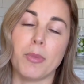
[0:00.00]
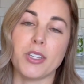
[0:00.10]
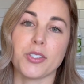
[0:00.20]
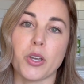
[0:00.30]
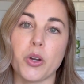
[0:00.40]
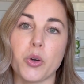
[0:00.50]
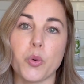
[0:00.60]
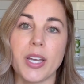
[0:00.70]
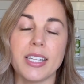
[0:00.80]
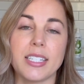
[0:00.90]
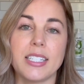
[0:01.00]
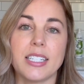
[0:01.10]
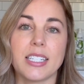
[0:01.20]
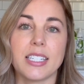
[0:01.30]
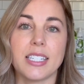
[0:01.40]
So
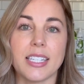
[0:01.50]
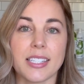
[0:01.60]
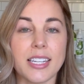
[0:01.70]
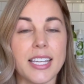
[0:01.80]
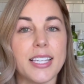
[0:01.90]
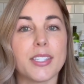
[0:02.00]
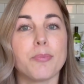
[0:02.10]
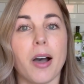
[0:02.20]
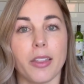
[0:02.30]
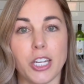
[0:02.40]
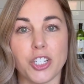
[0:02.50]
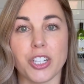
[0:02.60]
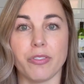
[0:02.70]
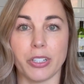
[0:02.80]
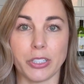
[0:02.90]
Disney's
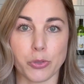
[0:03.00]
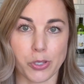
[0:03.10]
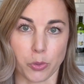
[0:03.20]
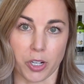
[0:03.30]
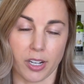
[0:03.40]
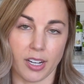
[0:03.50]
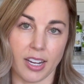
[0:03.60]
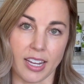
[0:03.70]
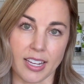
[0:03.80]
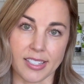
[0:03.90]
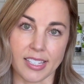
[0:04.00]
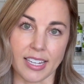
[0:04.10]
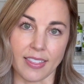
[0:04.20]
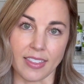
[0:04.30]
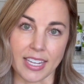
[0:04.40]
Polynesian Village Resort is
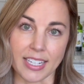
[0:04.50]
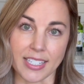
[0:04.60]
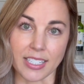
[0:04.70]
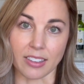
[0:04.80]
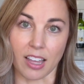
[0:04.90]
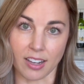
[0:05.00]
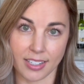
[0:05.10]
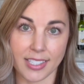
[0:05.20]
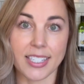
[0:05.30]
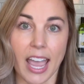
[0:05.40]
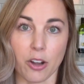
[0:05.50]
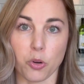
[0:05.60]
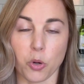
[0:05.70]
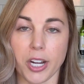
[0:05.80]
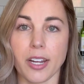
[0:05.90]
in the deluxe
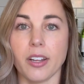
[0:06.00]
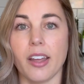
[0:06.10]
category.